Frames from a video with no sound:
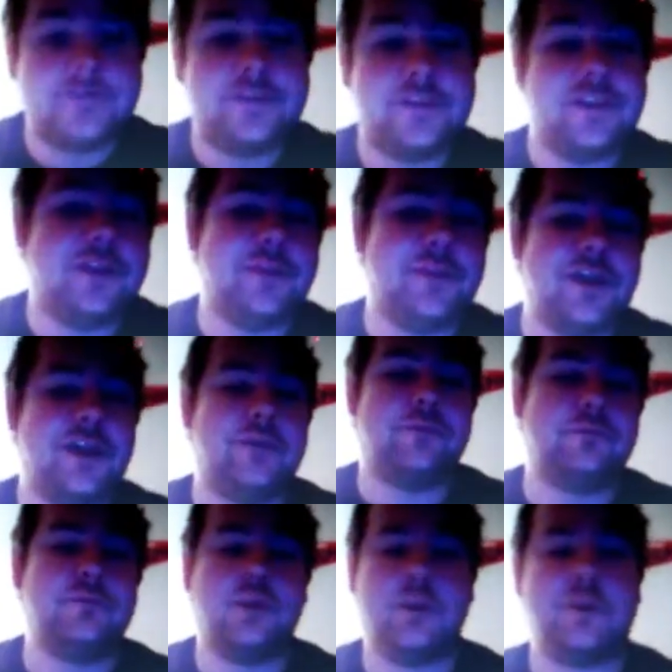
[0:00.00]
he made
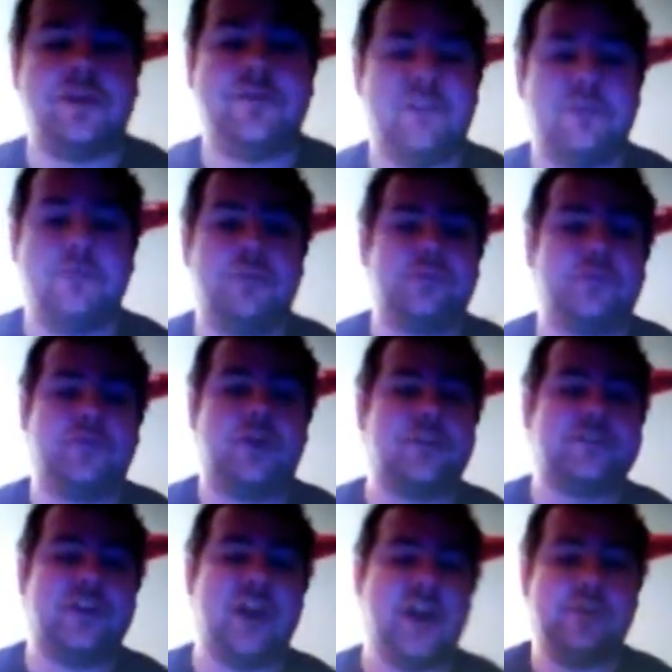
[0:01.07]
one of my favorite movies of all
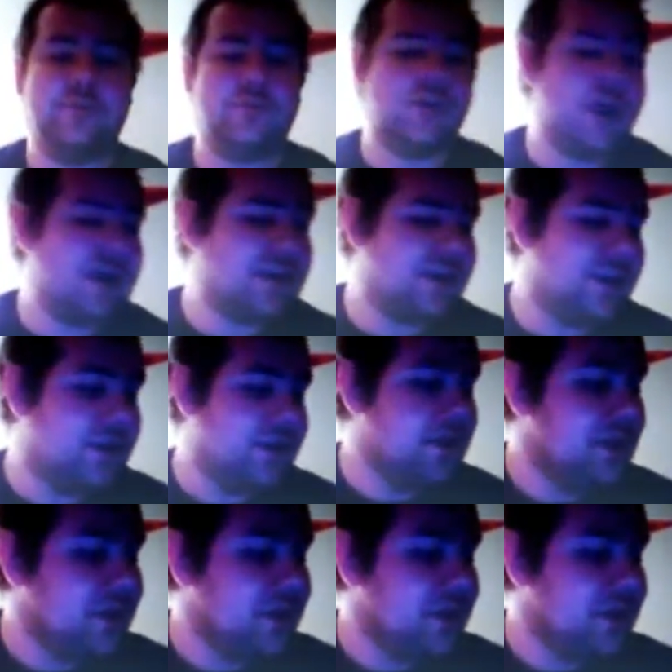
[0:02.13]
time, Rocky.